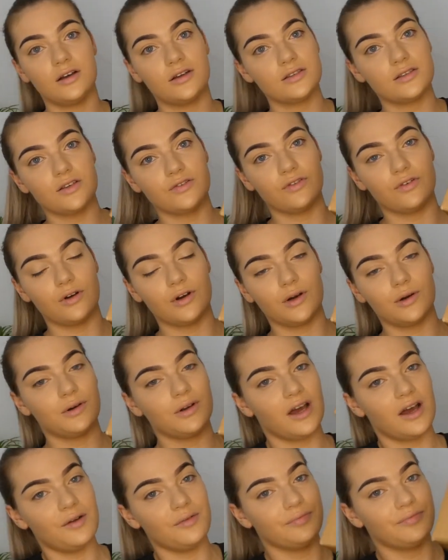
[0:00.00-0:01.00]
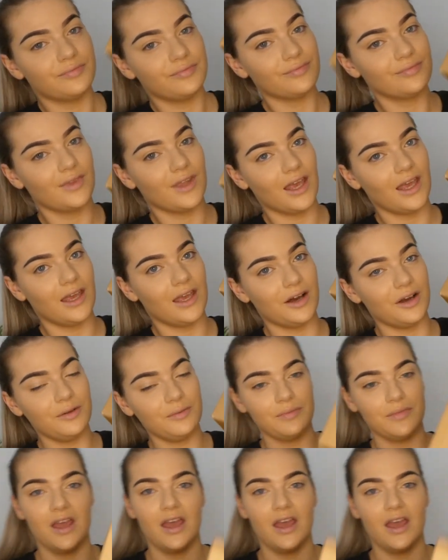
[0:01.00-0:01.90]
Sephora order here.